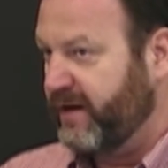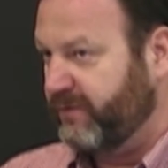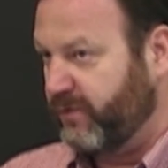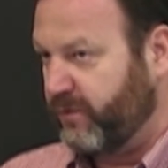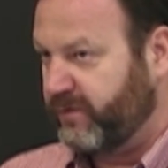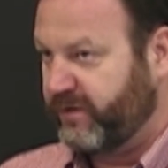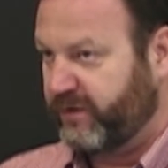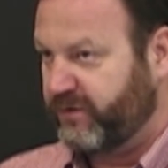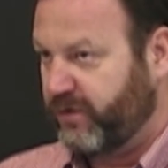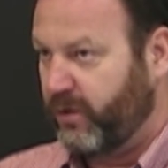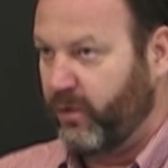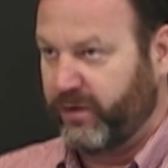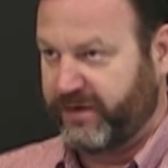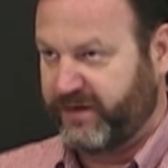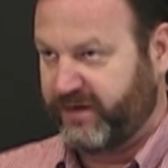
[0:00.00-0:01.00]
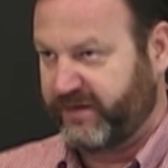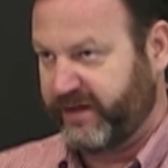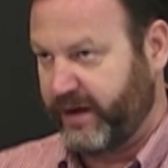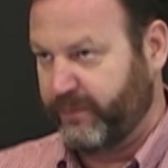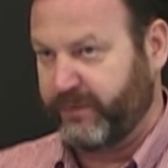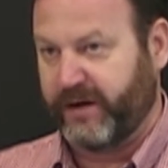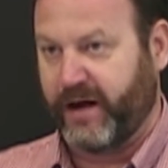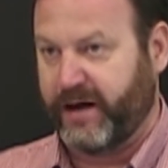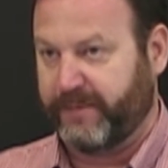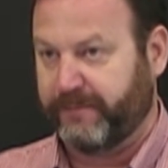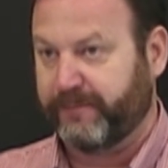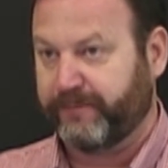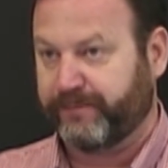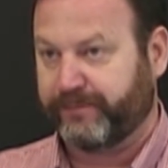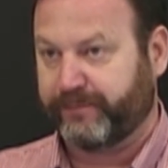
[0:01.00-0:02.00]
And the idea is,
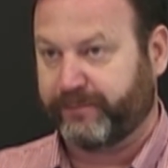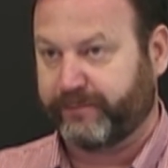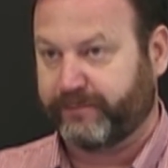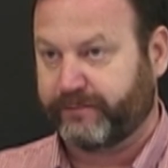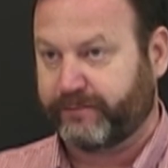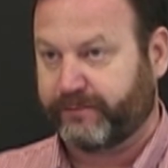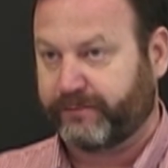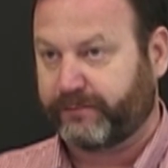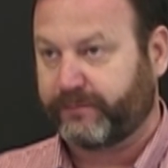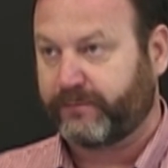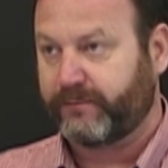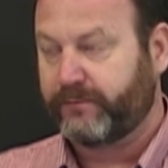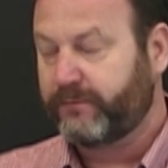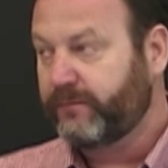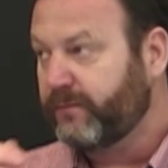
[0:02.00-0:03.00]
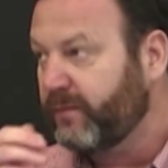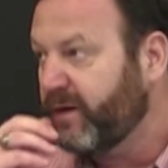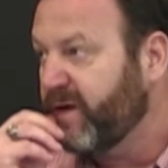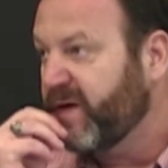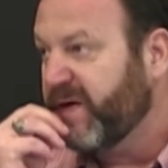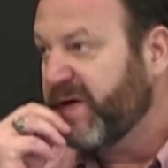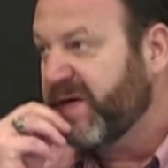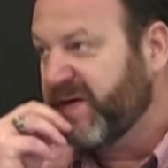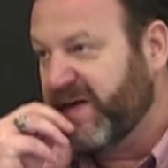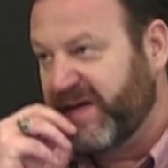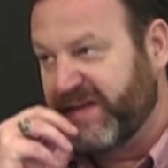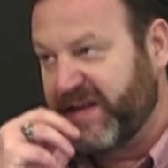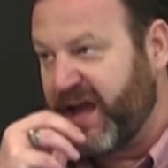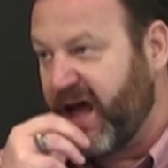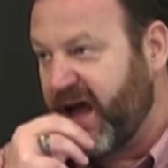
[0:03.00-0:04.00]
if you are holding
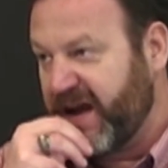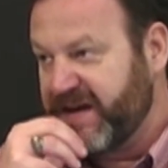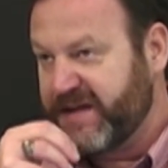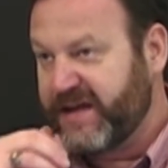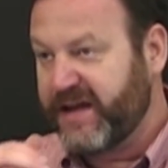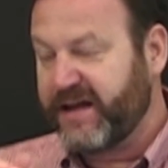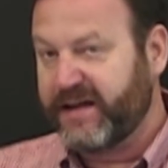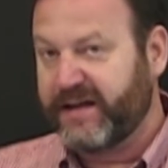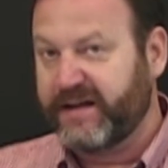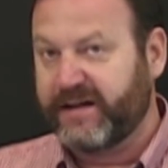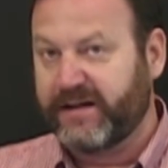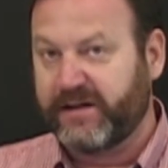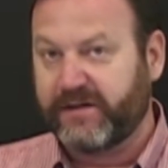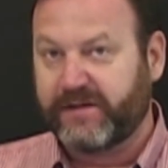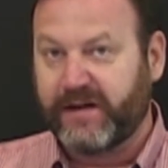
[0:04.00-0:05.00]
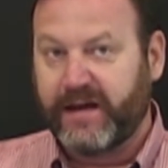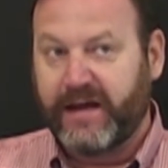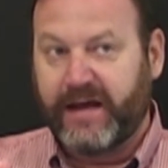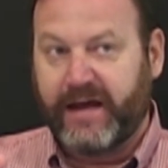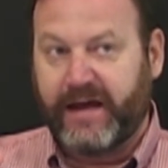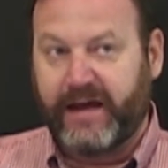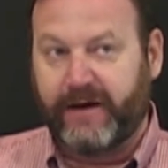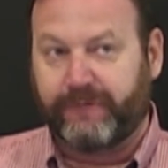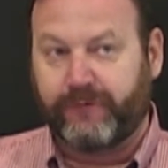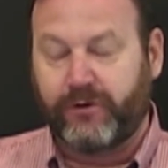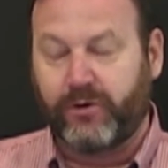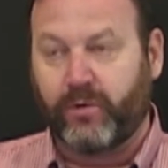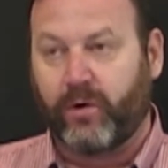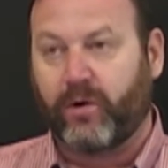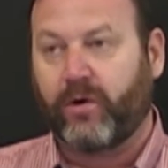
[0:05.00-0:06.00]
incompatible beliefs, or
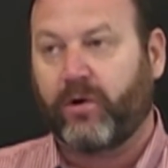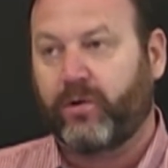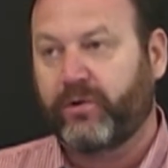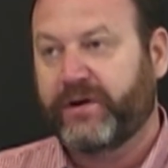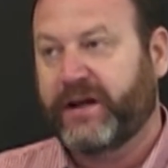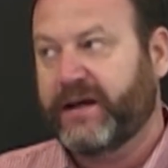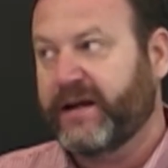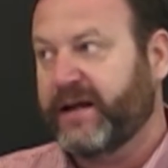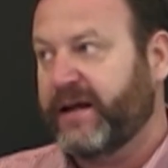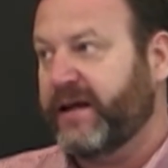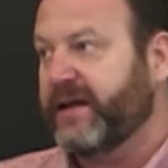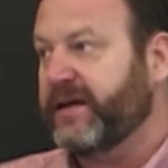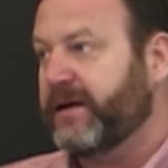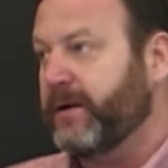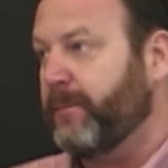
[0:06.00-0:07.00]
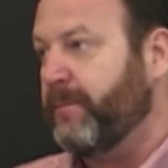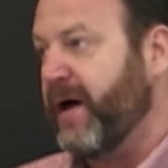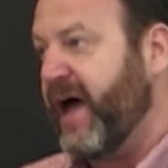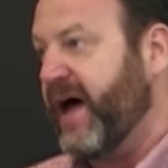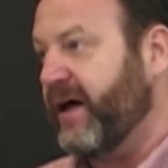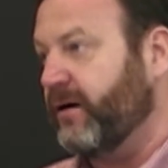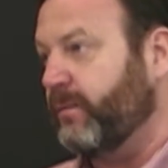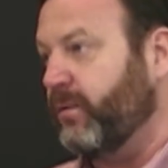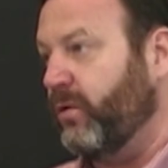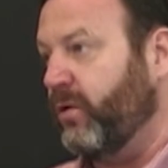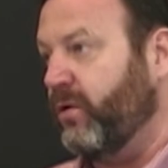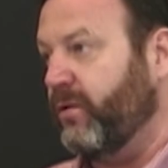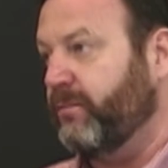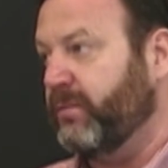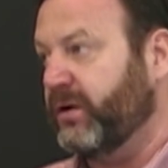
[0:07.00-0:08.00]
you behave in a way that's
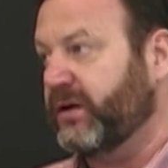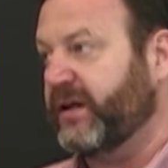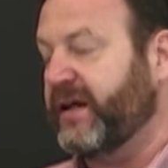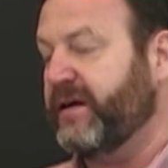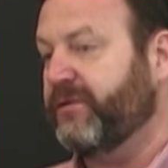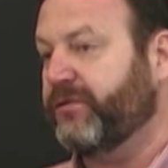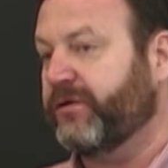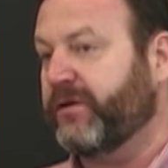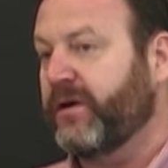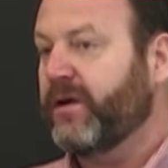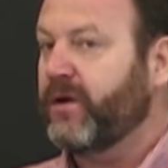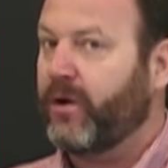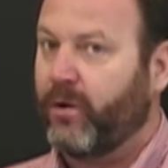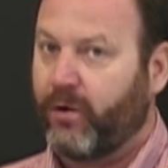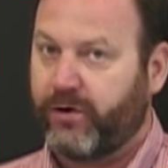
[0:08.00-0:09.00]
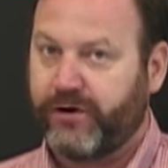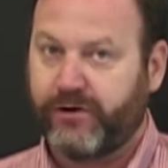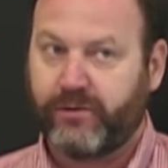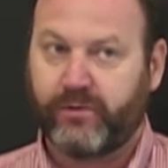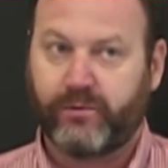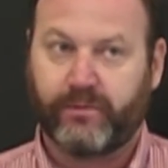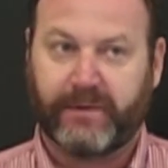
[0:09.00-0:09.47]
incompatible with your beliefs,